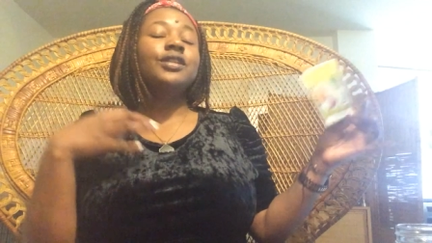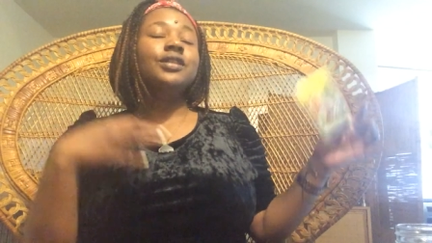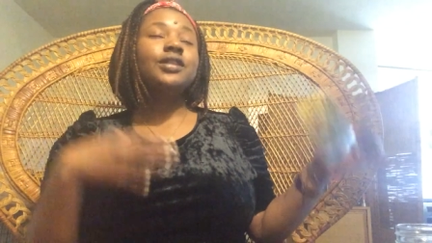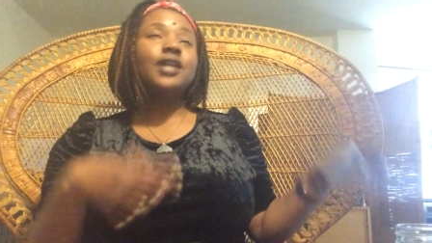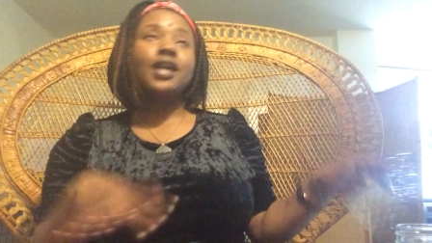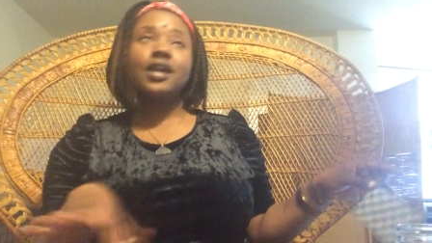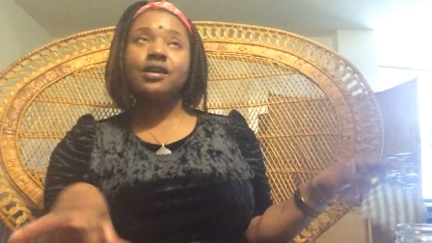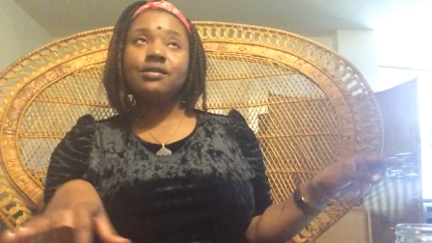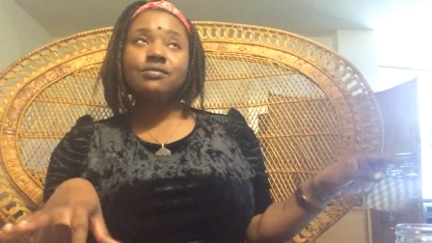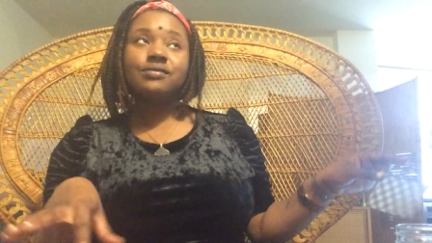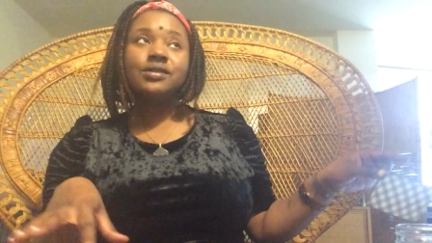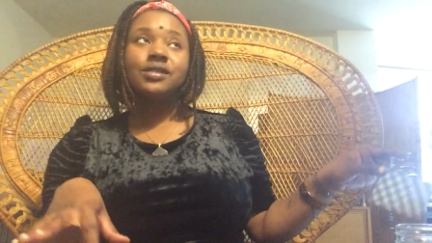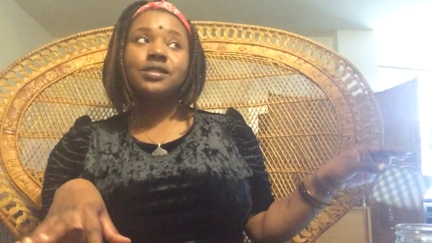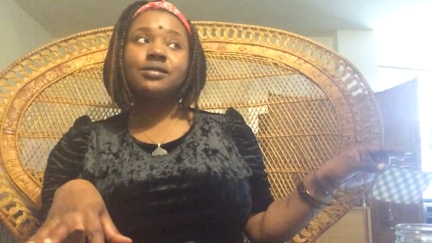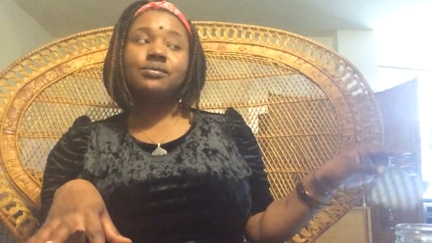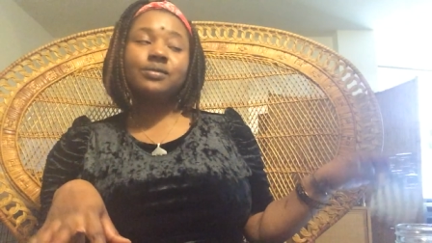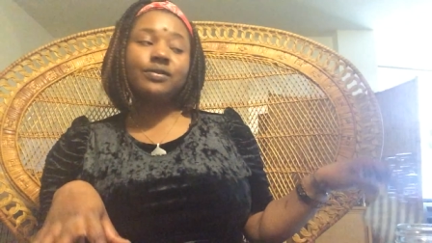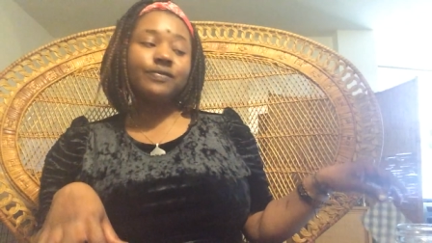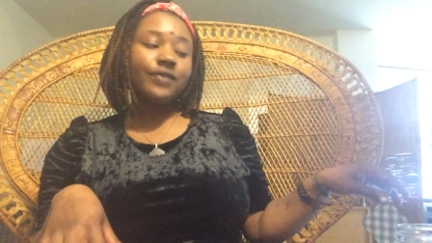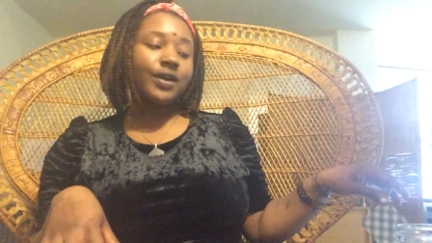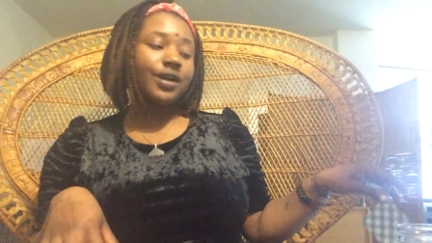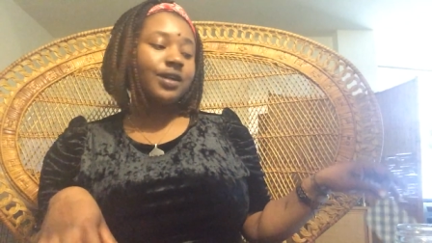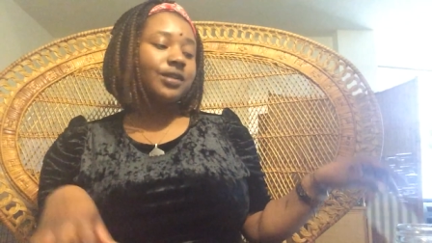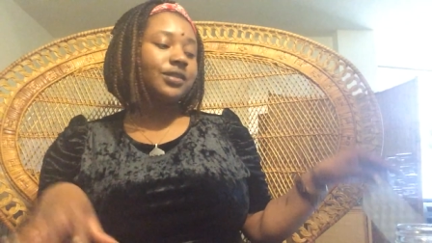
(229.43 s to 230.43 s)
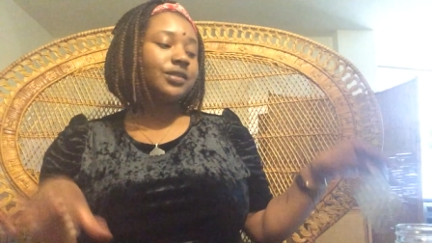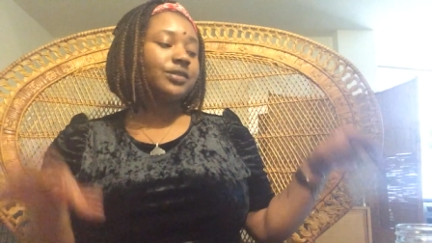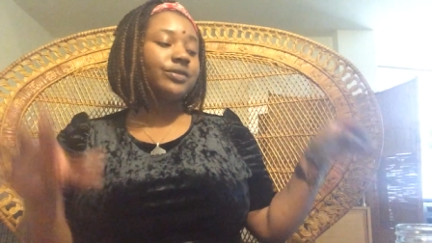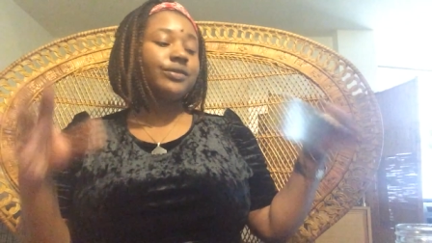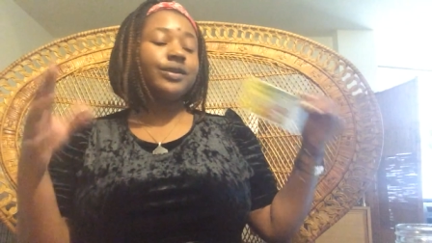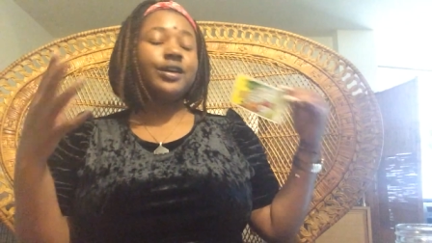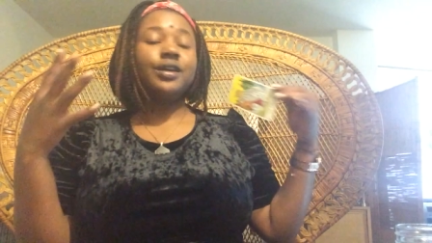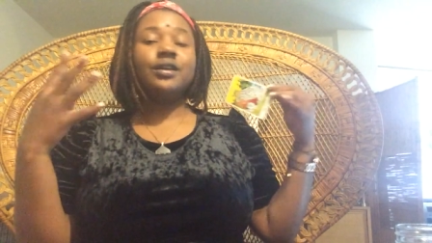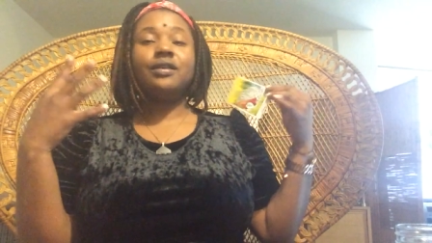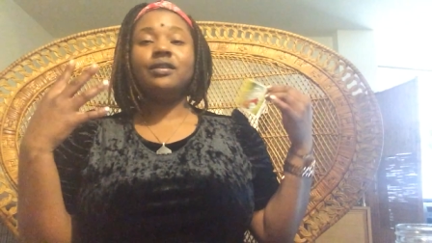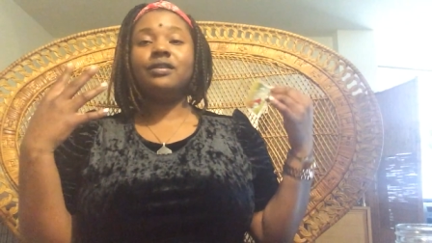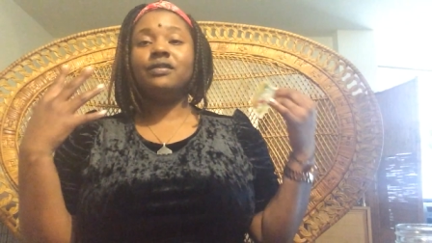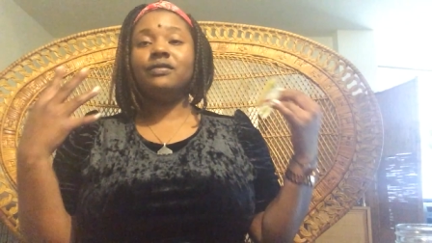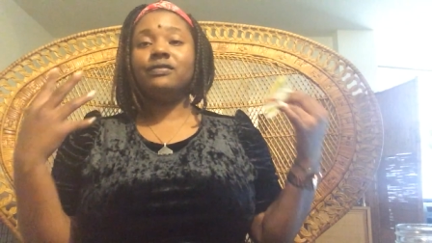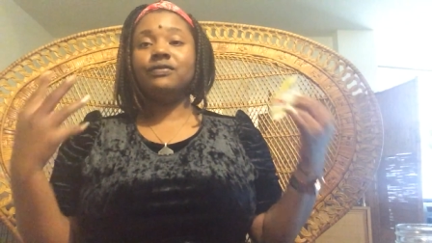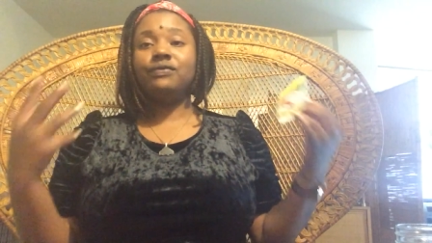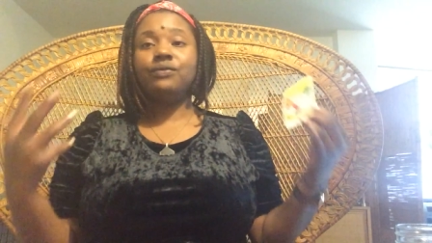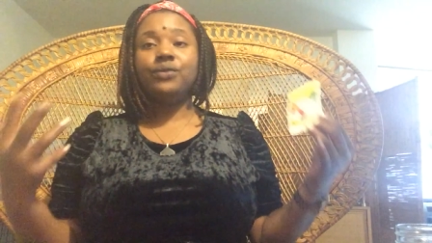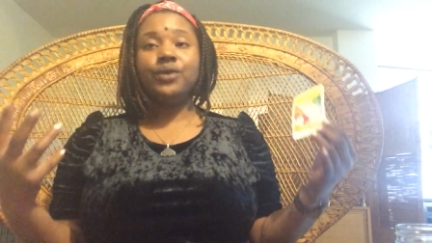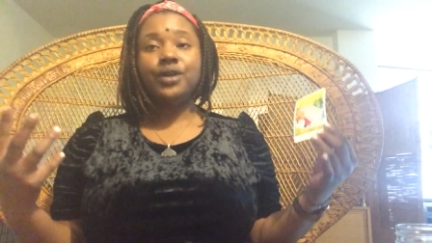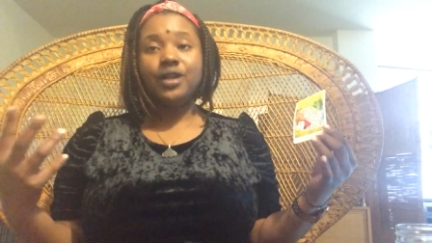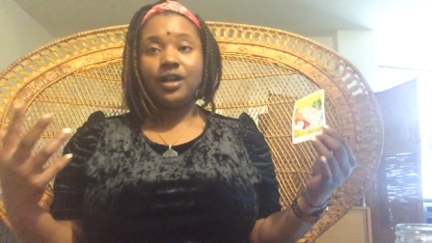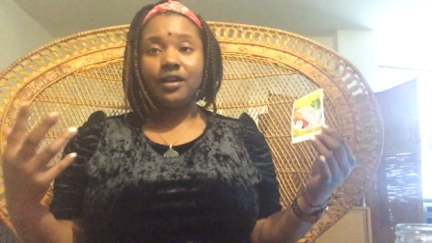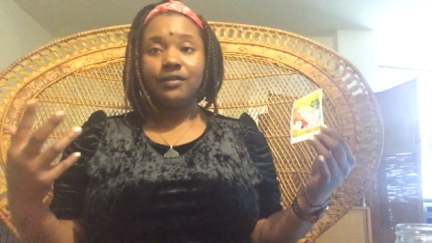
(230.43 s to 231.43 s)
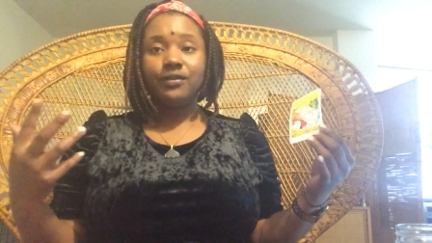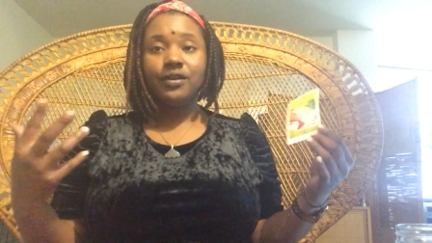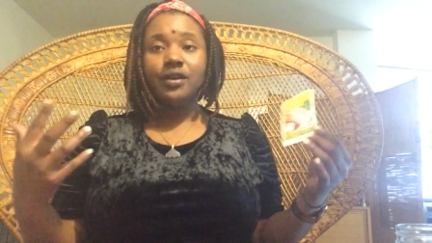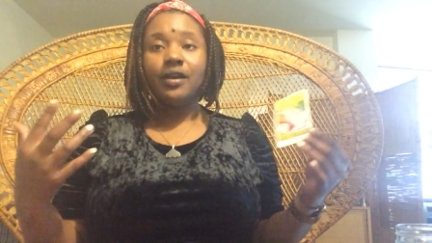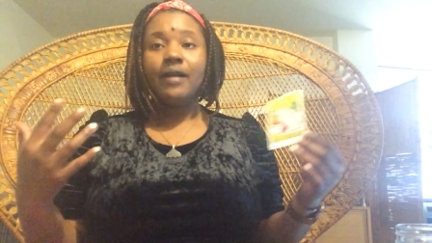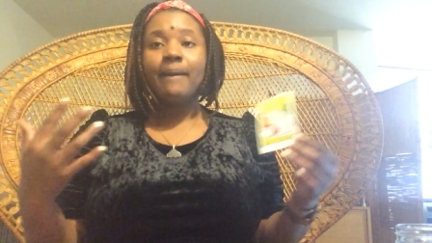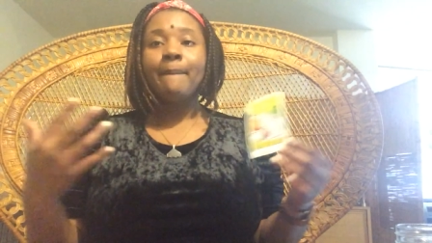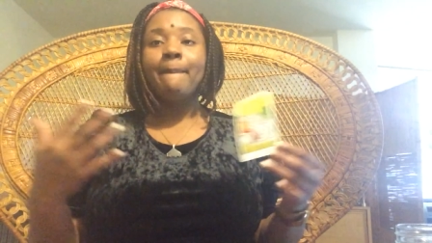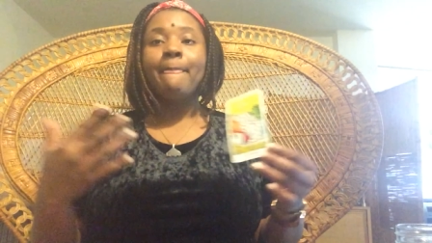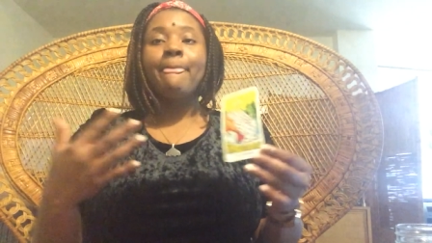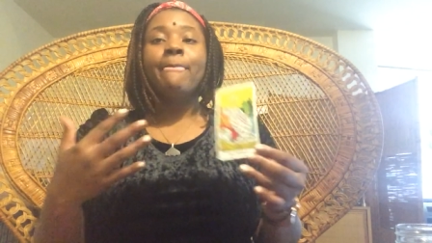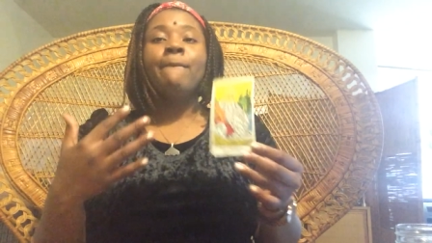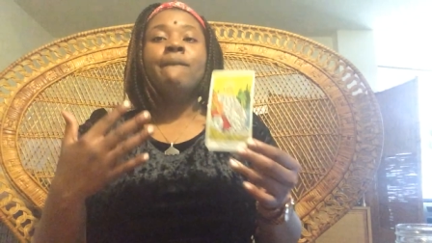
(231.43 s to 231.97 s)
deck was reversed or if whatever.